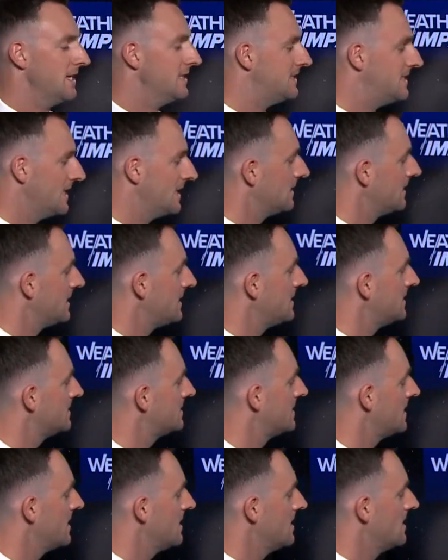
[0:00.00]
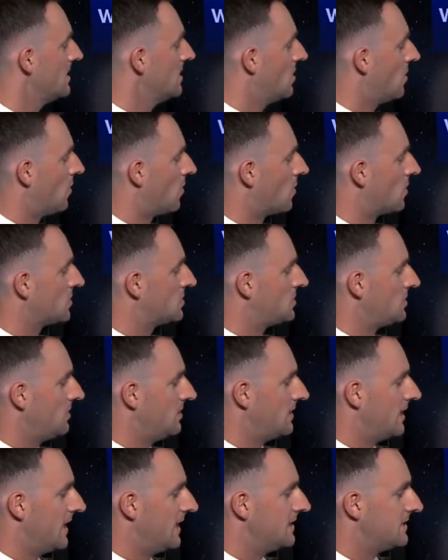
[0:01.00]
Antilles or to
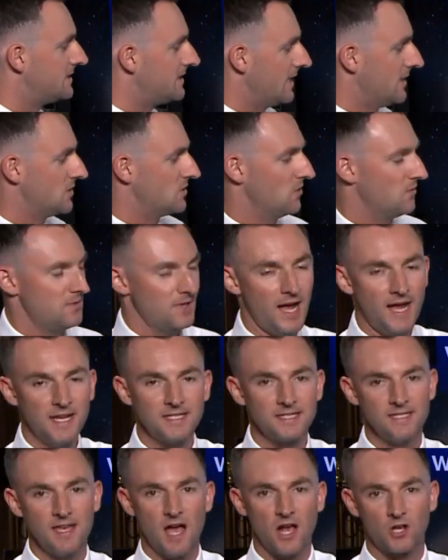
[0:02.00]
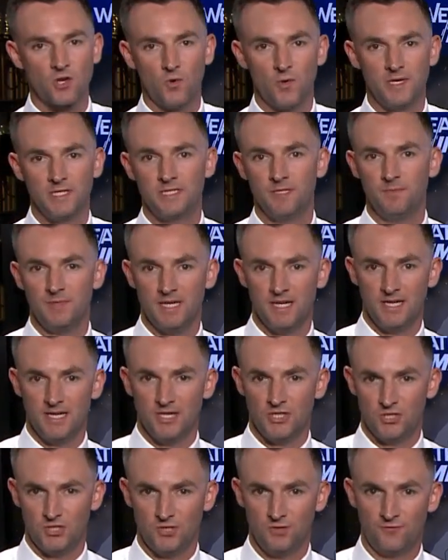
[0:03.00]
the United States. So that's not going to be an
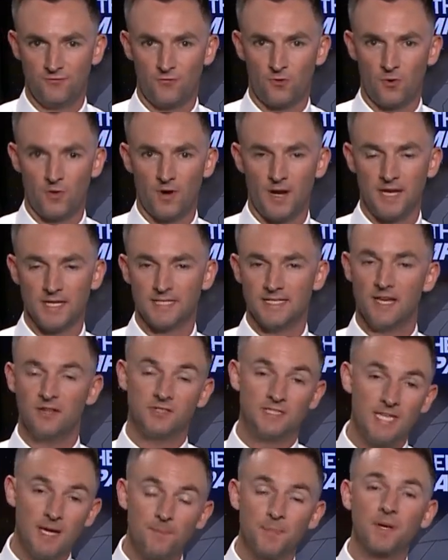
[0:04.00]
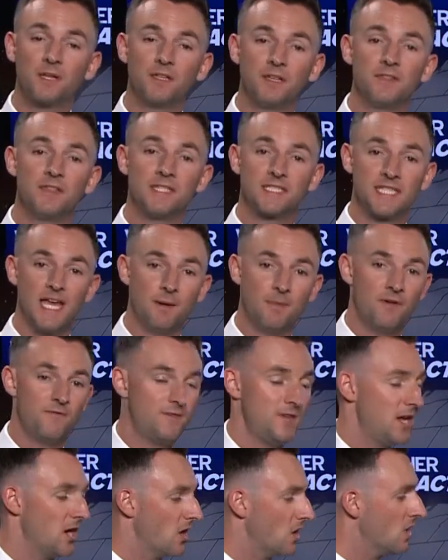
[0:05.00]
issue for us. Now, typically this time of
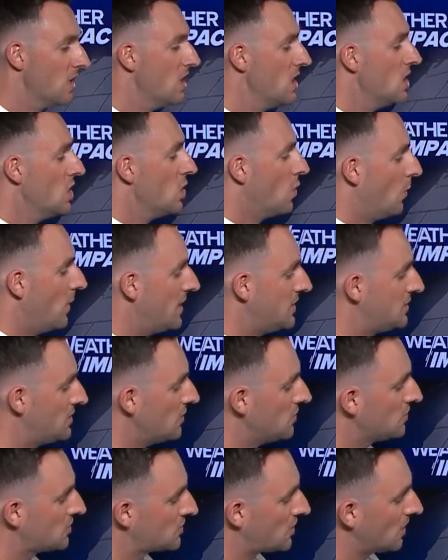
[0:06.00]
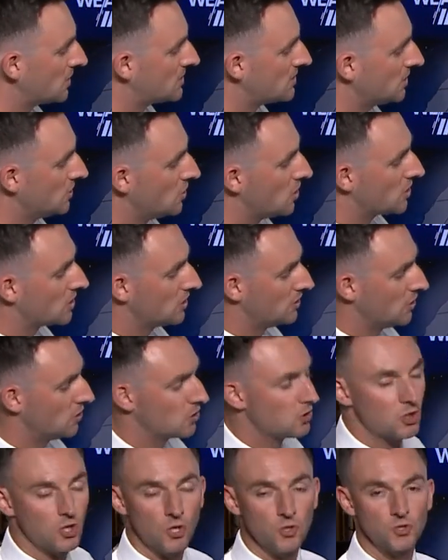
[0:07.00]
year, we do start to look a little
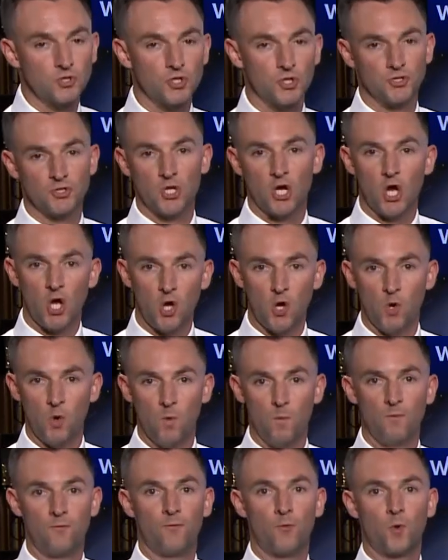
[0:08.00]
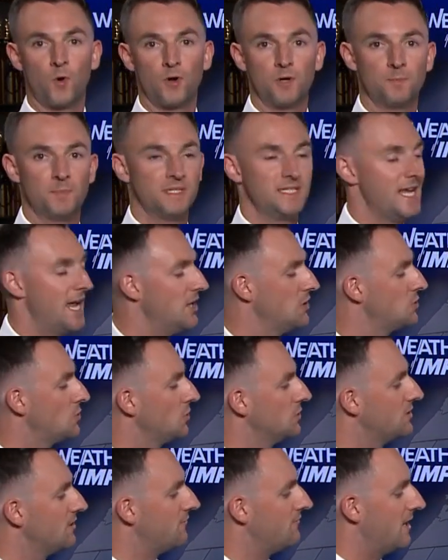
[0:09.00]
closer to home for
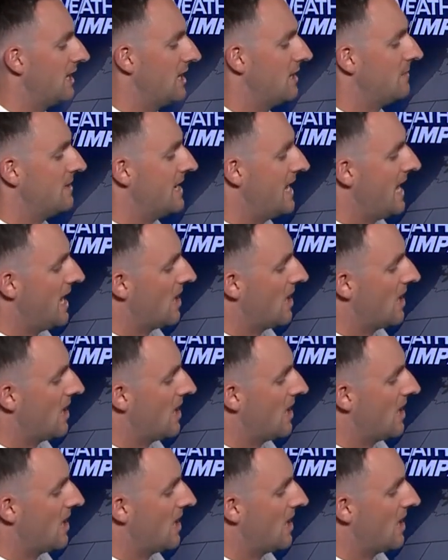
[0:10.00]
potential development